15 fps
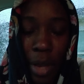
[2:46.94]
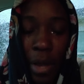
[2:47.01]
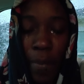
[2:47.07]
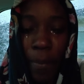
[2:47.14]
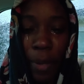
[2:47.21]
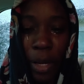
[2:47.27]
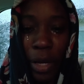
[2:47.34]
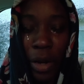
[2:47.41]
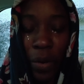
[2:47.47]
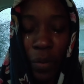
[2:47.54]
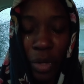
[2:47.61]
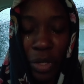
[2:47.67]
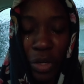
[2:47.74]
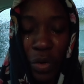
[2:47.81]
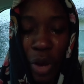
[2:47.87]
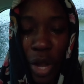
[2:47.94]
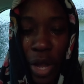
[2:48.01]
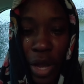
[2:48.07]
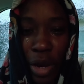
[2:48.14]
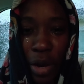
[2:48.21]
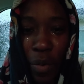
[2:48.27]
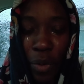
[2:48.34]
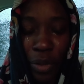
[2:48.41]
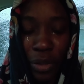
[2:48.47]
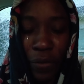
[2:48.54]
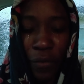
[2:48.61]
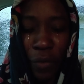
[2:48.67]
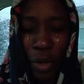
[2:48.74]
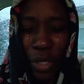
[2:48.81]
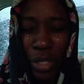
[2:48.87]
Meaning, when you hear what the
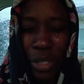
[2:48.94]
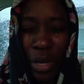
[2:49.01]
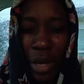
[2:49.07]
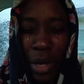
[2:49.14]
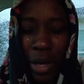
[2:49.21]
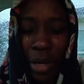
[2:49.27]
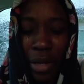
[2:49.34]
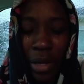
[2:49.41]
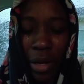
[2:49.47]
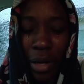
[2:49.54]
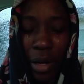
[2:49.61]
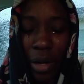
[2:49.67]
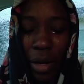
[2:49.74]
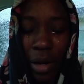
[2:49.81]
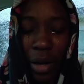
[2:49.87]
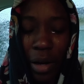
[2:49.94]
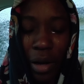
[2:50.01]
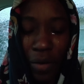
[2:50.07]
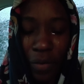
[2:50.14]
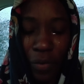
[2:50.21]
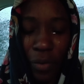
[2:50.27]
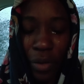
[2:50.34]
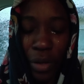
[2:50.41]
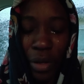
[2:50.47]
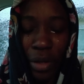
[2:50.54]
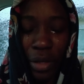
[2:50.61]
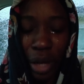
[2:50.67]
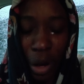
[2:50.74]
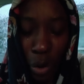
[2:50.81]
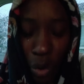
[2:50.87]
voice of
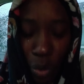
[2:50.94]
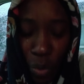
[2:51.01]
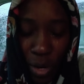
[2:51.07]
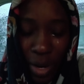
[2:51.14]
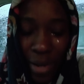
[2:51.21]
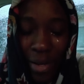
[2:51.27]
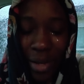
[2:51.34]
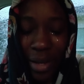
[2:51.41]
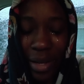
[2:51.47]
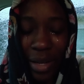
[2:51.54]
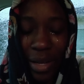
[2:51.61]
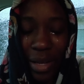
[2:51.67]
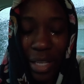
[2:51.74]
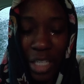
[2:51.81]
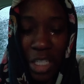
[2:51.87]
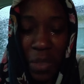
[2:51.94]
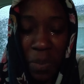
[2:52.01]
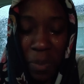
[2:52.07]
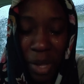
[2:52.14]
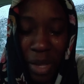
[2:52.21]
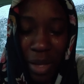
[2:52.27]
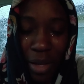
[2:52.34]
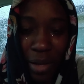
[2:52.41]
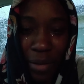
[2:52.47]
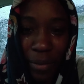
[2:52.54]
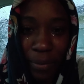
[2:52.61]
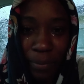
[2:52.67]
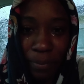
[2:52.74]
Yahuwah is speaking,